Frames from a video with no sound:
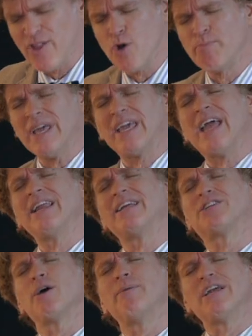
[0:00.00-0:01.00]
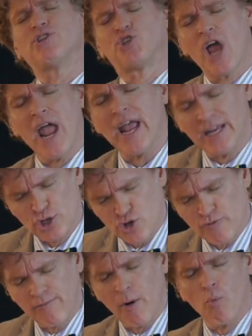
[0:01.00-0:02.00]
they're beginning to be changed
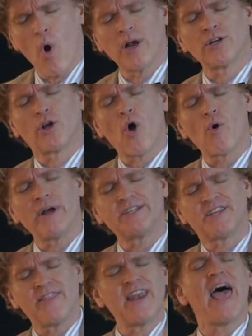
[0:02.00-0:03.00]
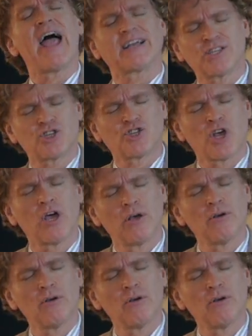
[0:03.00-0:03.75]
from one glory to the next.